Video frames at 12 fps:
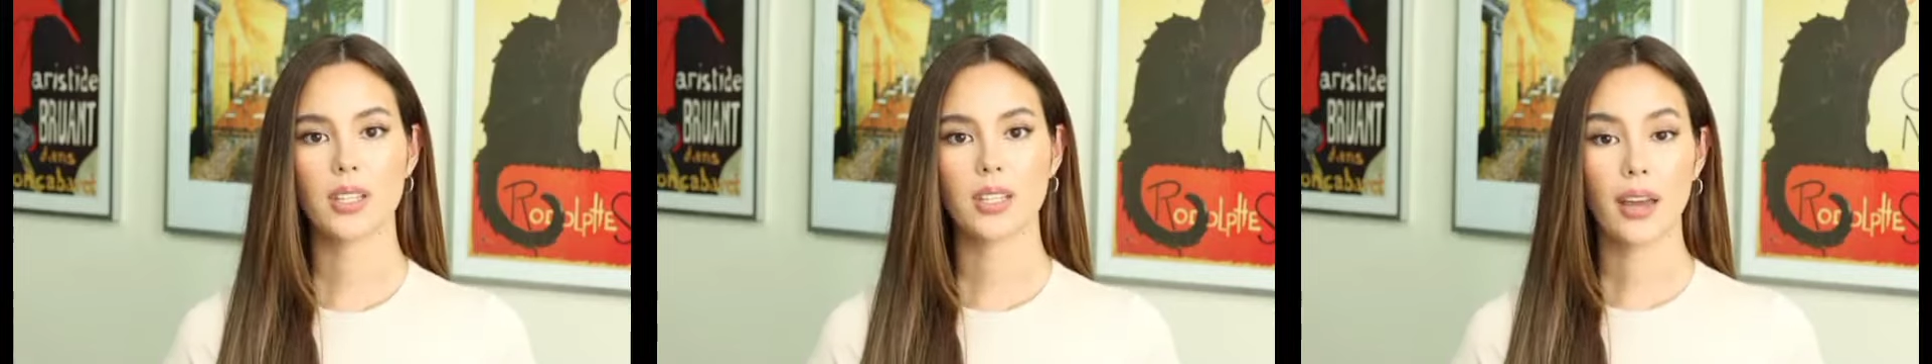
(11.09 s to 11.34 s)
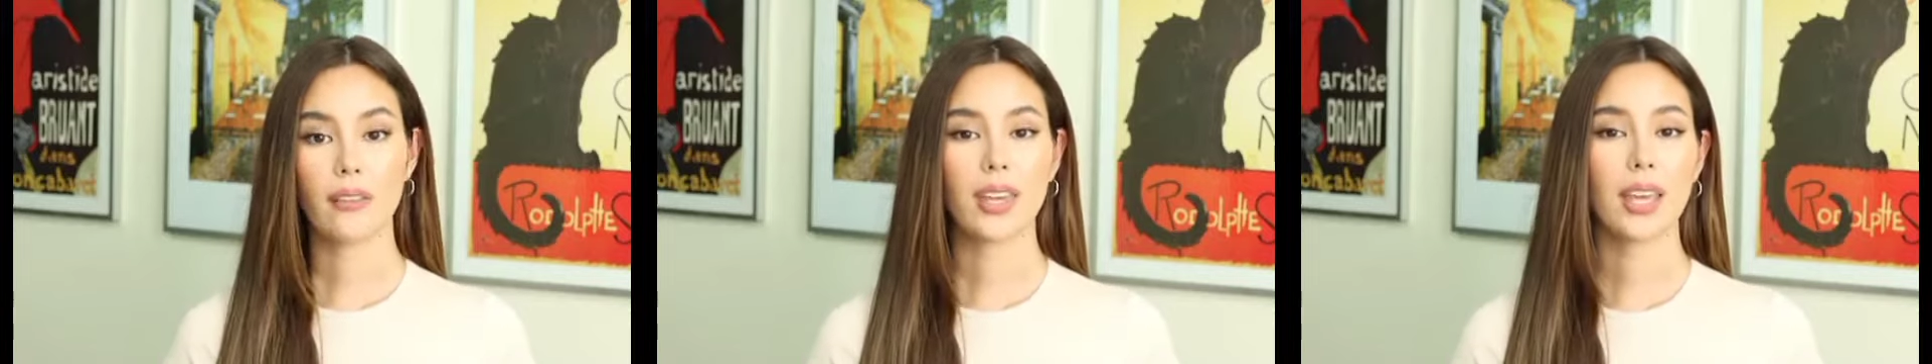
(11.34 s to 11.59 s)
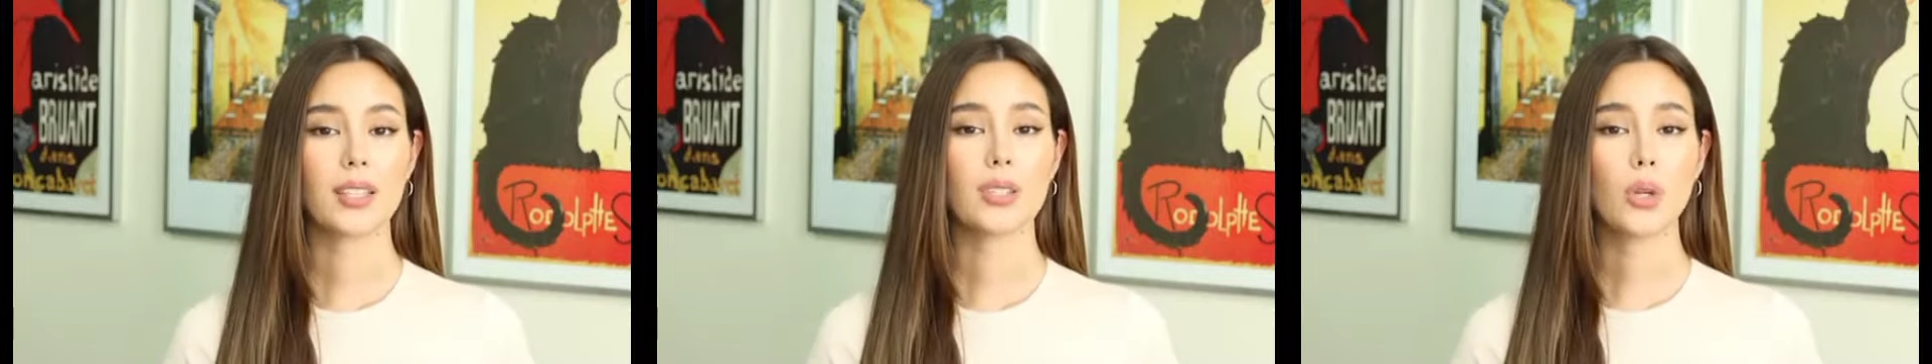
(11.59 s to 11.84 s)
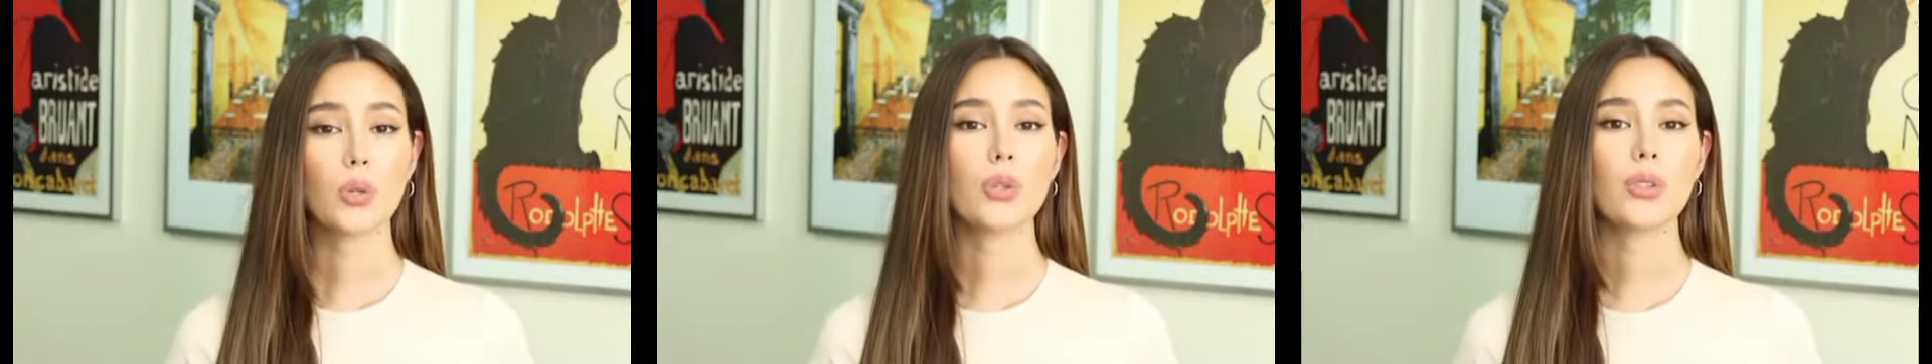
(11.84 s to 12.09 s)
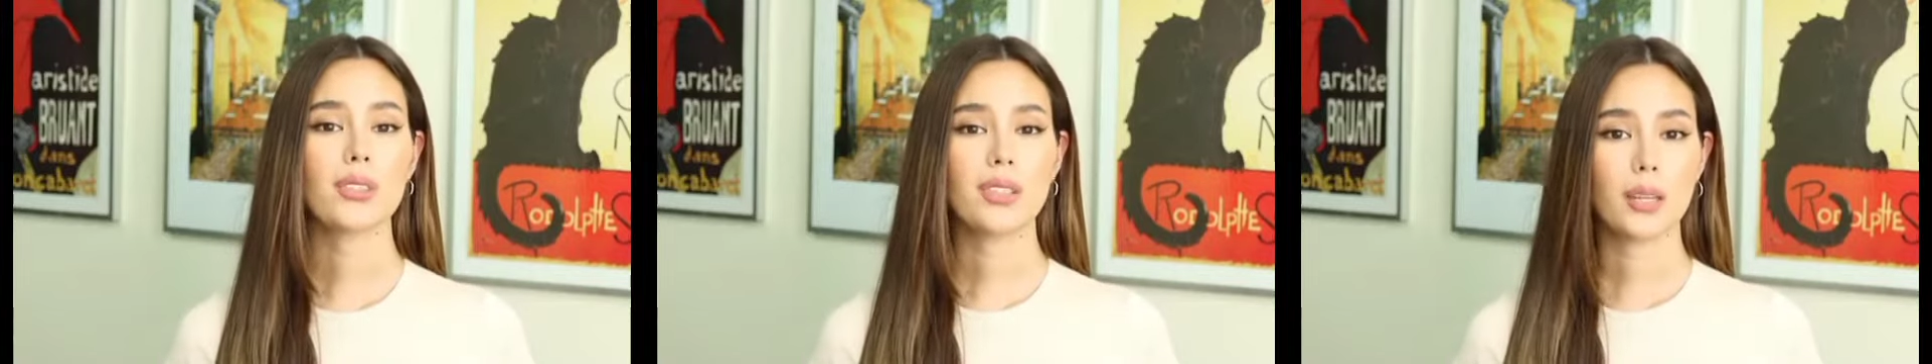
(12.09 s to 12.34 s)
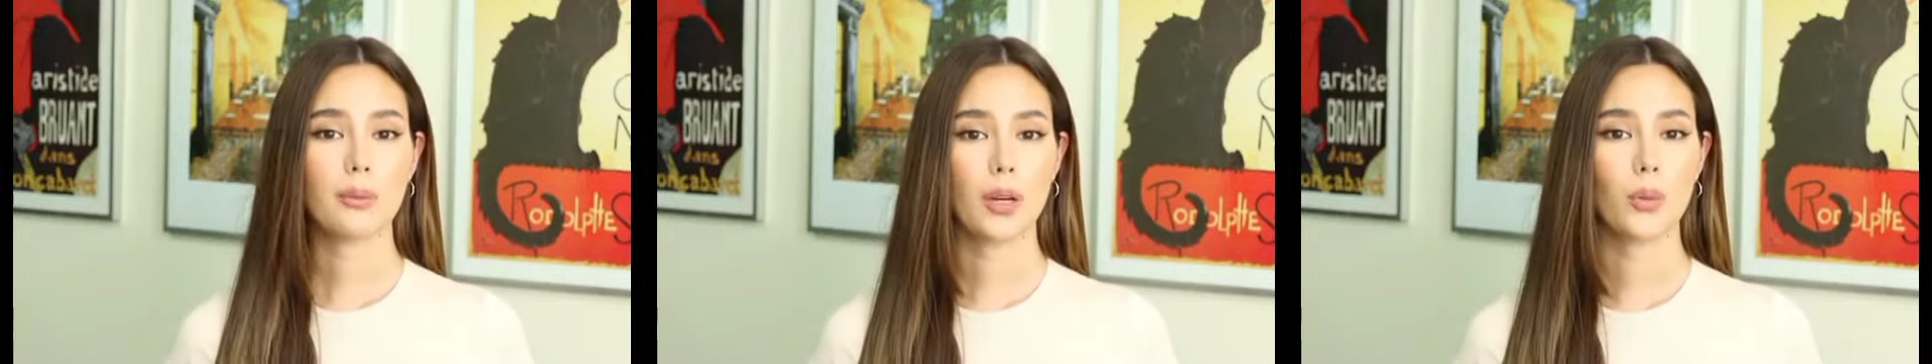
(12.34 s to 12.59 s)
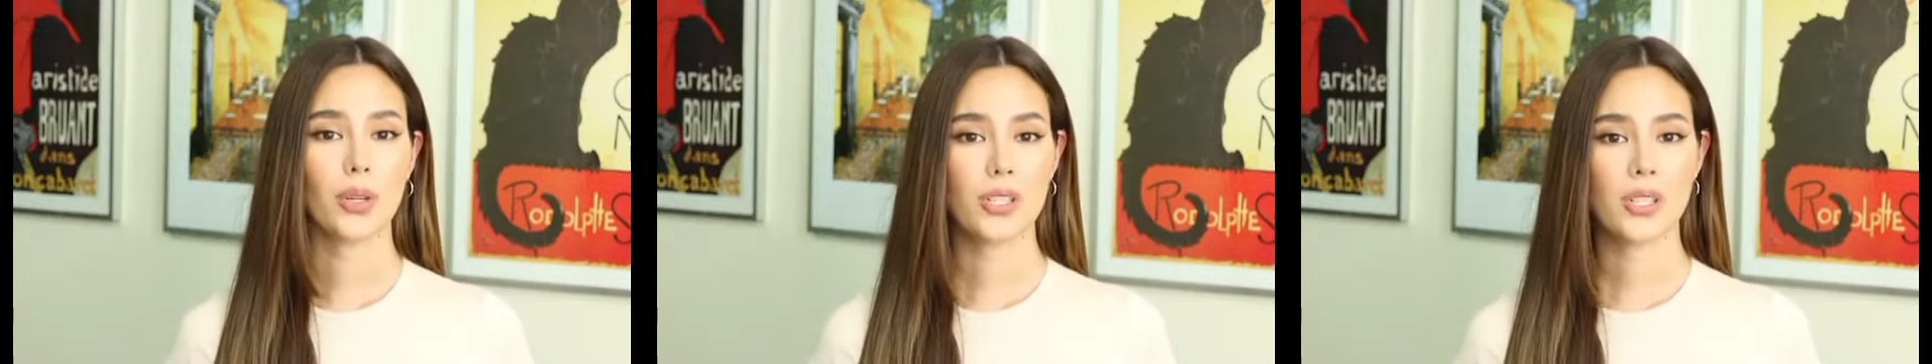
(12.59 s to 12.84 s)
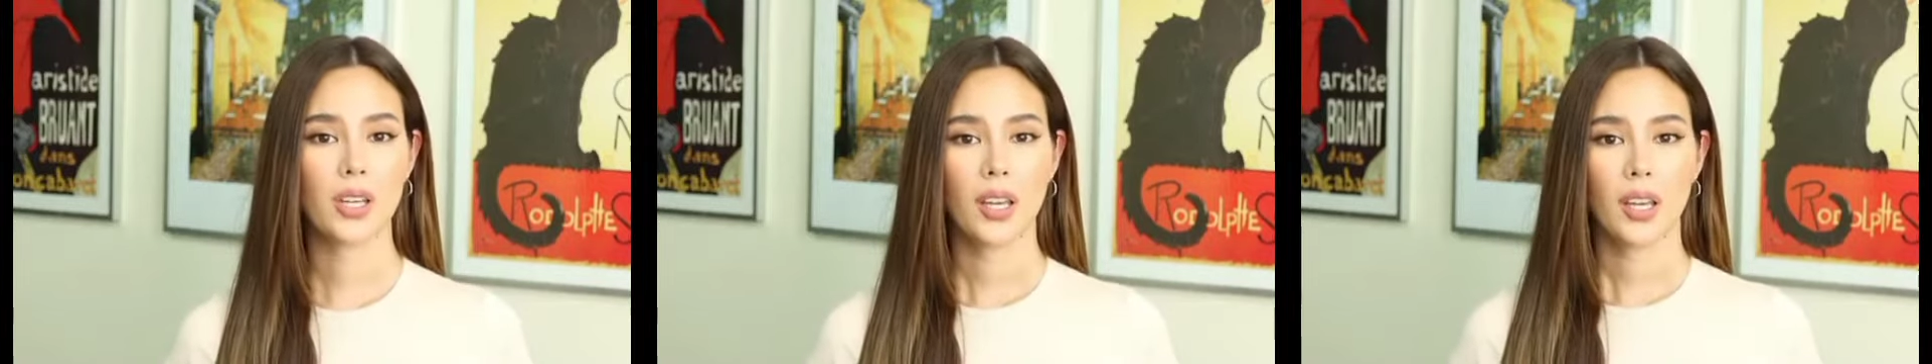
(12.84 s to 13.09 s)
to navigate social stigma
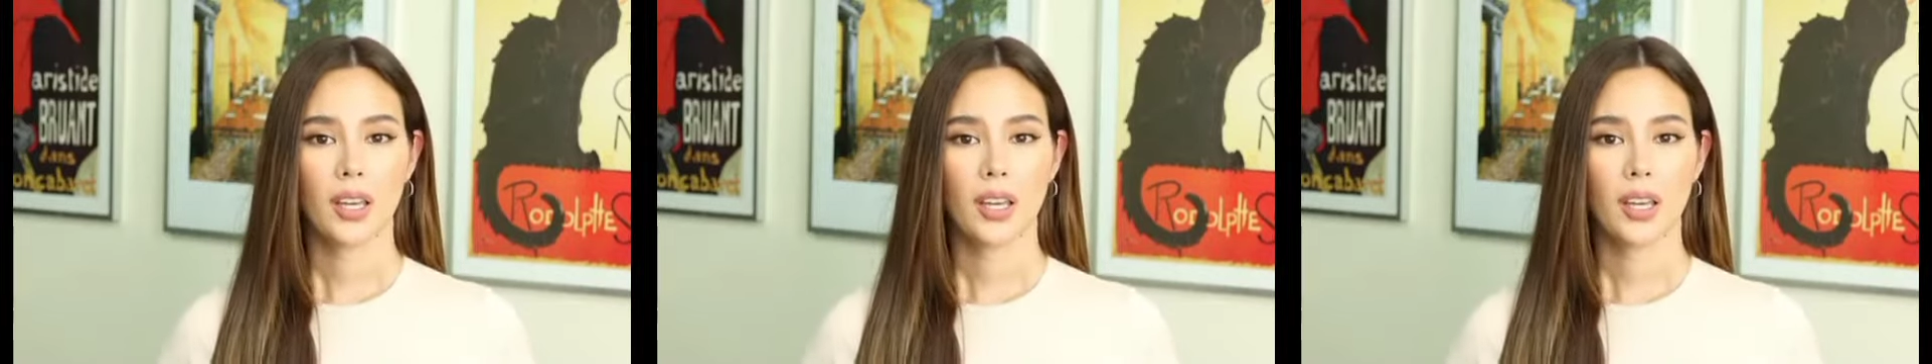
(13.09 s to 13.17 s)
which